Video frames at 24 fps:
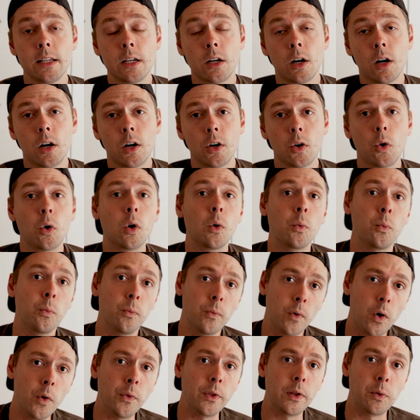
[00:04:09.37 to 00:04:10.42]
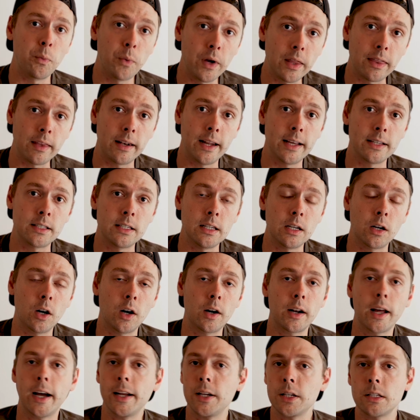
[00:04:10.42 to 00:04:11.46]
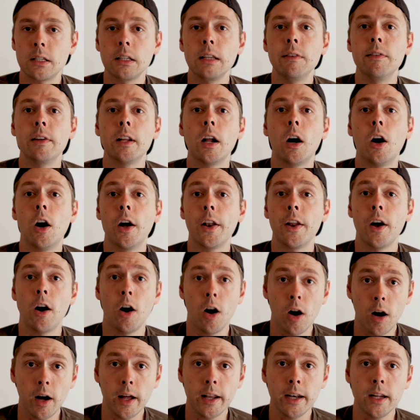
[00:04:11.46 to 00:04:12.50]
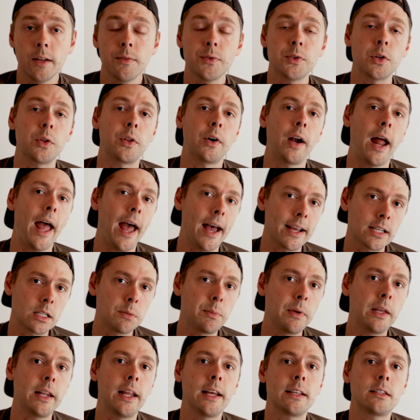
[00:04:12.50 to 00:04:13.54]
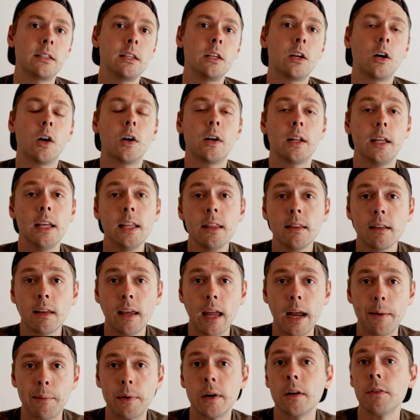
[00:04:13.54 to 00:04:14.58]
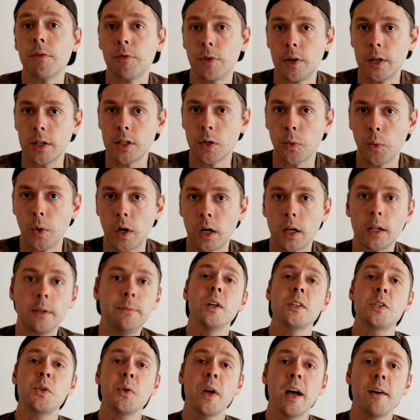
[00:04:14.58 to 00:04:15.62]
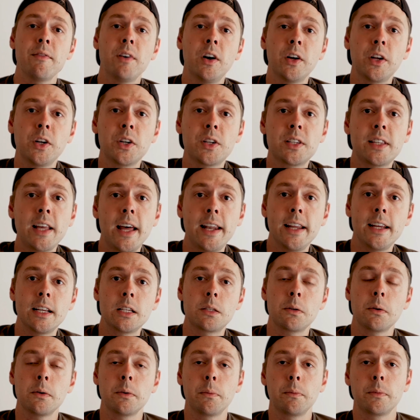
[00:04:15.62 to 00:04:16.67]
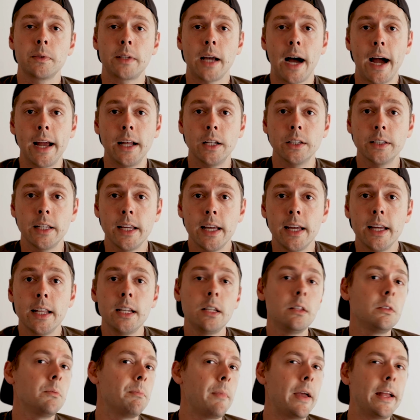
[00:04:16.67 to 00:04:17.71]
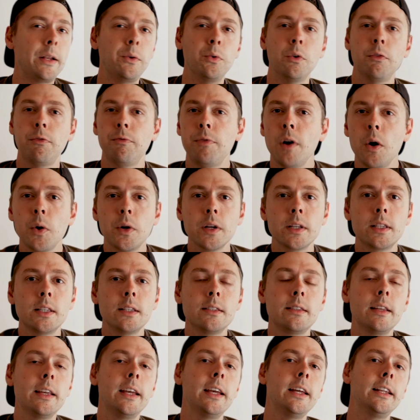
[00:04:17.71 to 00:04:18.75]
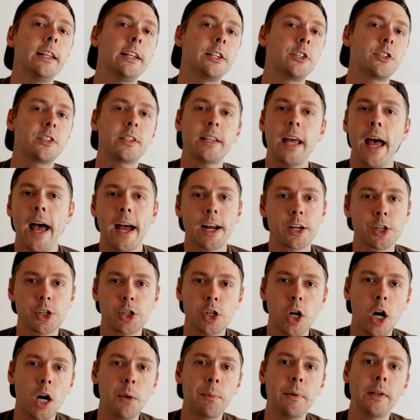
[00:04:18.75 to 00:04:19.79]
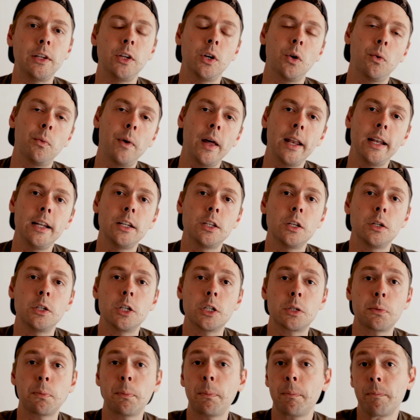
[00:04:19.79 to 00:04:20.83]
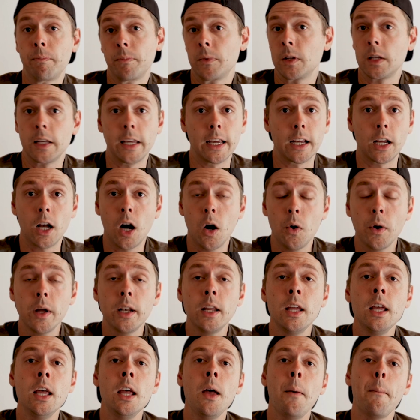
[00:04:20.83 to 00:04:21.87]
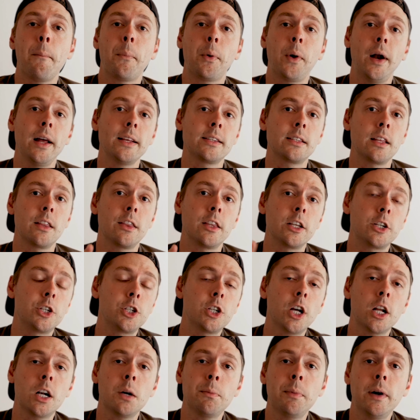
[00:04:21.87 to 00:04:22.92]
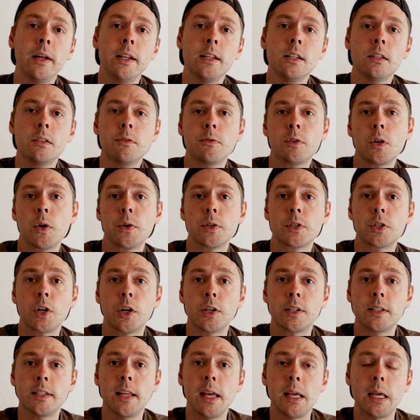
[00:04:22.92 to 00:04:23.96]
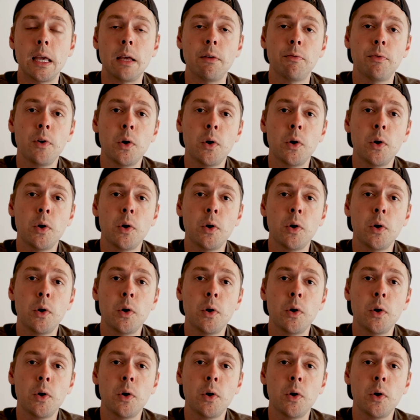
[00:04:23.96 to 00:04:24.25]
D card or only with an S D card. I just leave it on on, so there has to be an S D card in the camera for it to work. Once you have all your settings dialed in, manual focus is in, it's tack sharp, and you're ready to just get going, press the shutter button so it starts taking